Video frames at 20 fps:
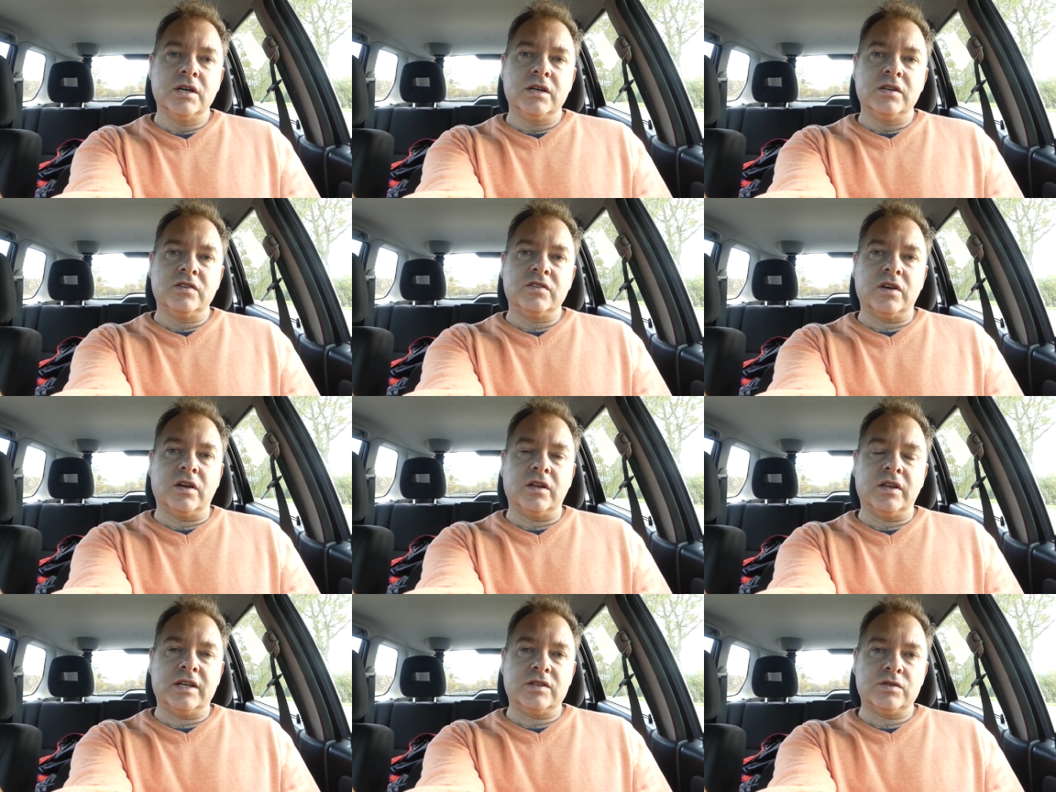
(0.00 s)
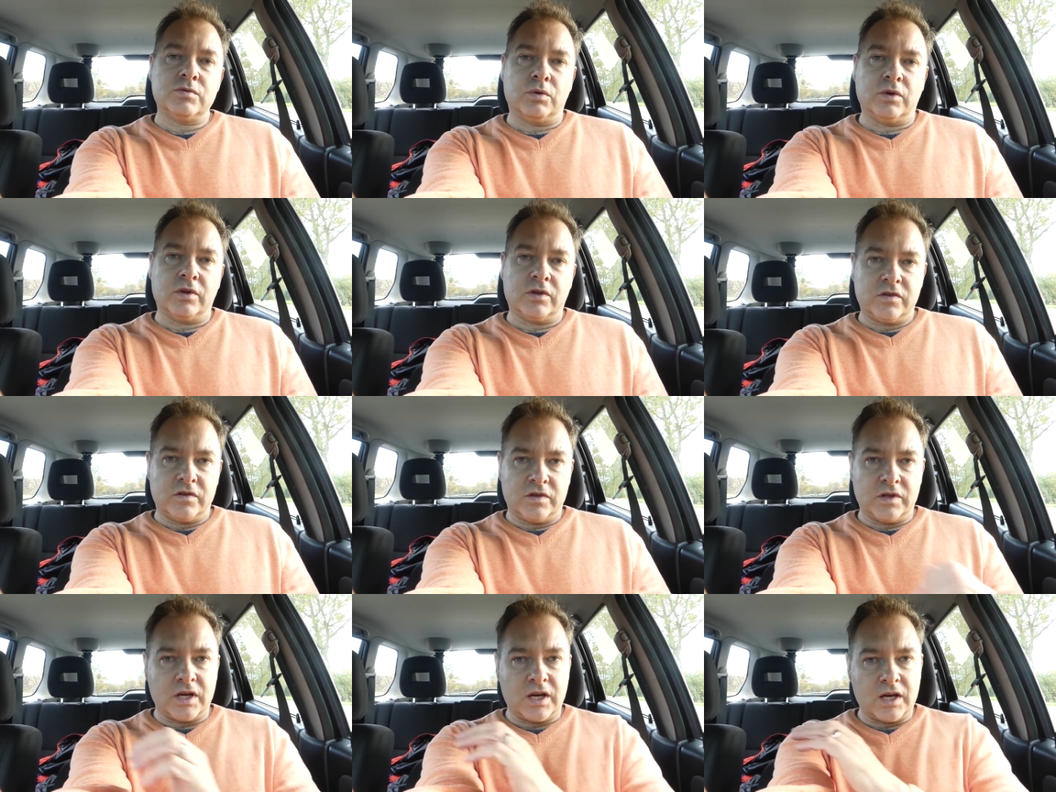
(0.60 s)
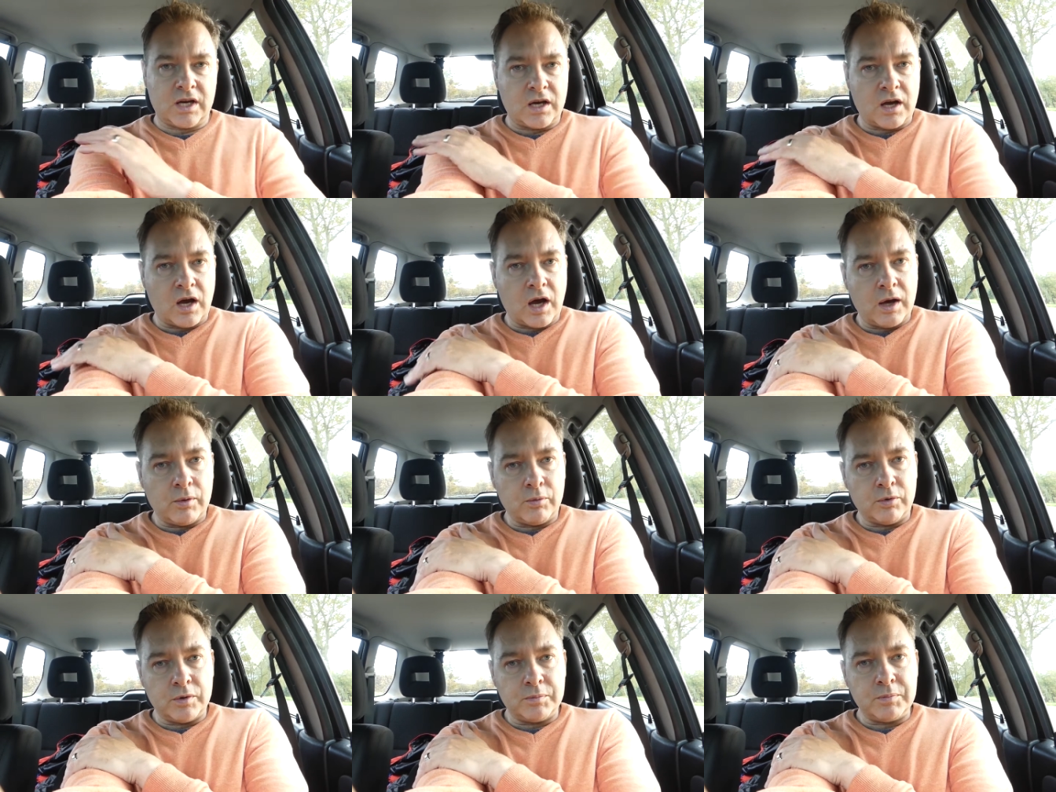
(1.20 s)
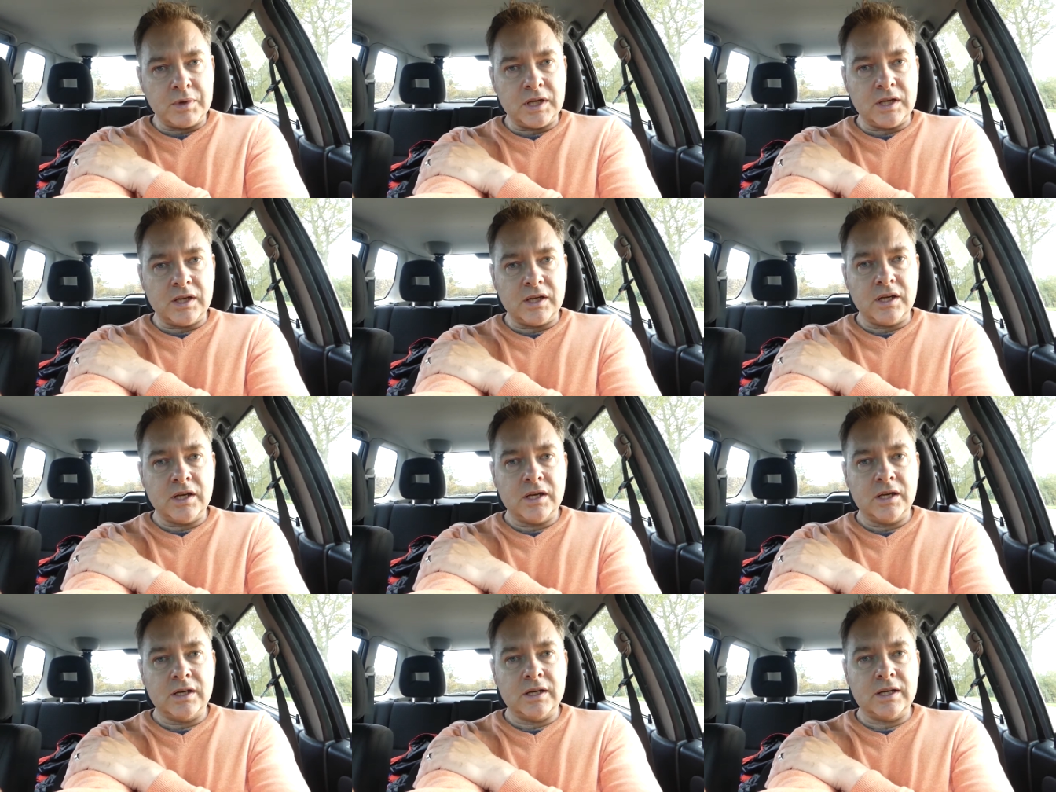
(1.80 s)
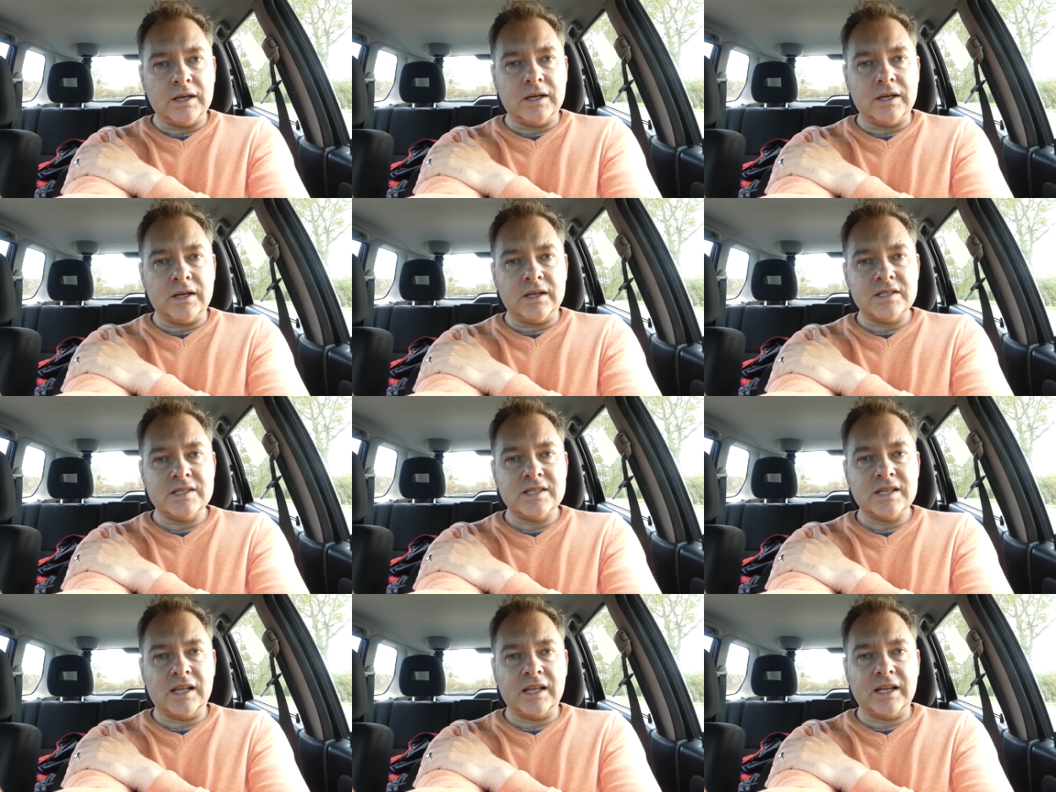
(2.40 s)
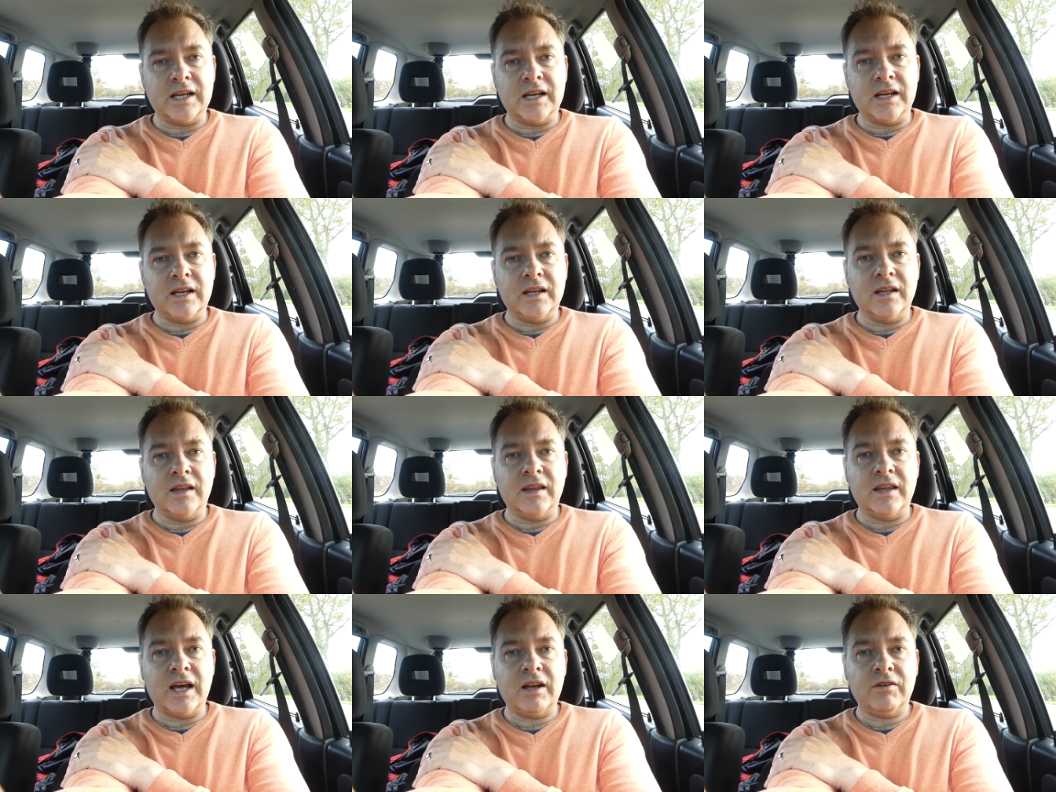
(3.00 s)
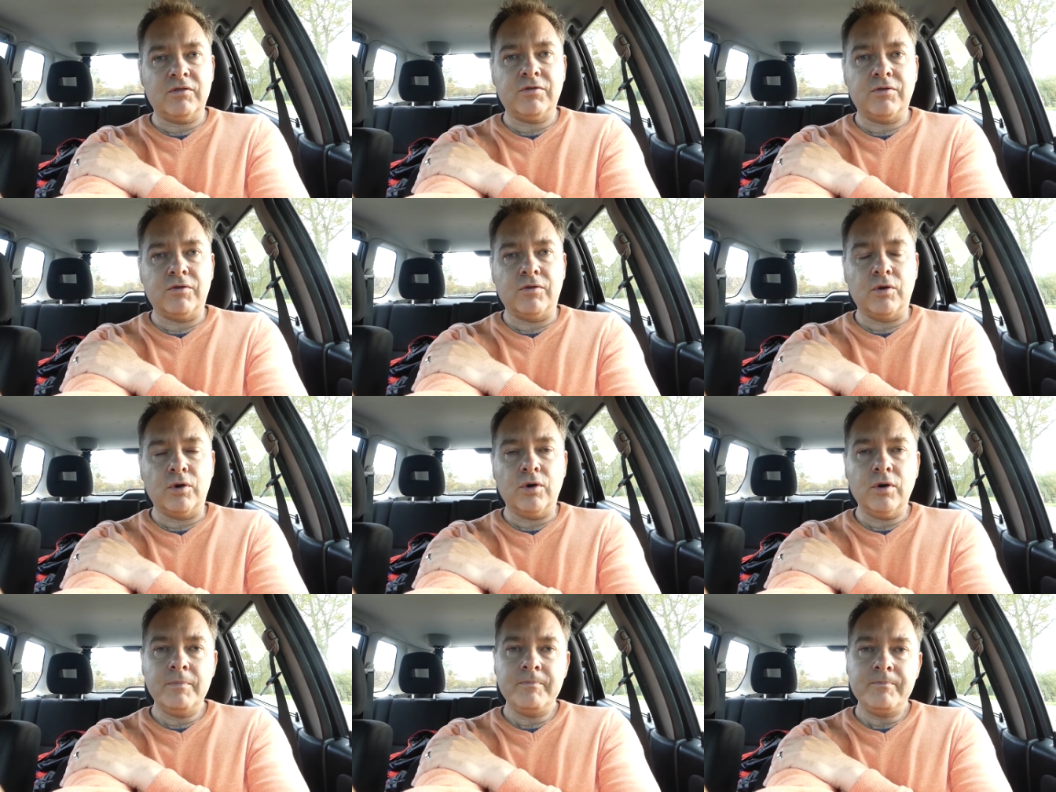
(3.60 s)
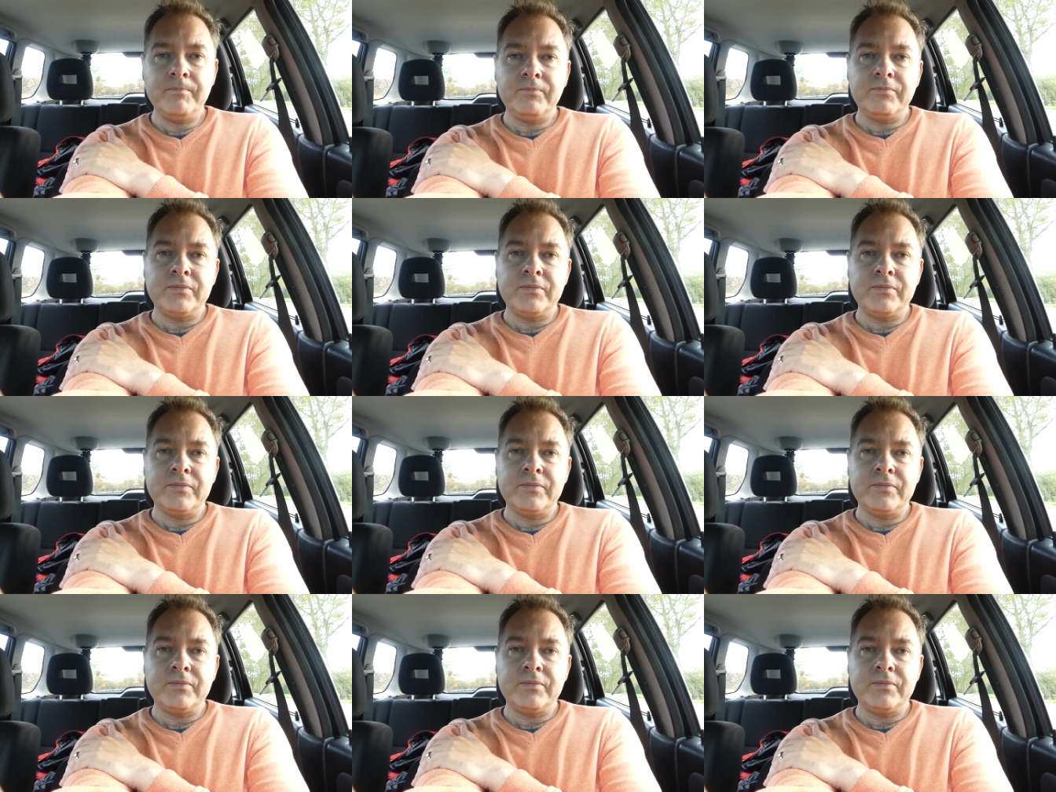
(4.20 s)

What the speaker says: so that's what I would be selling that for.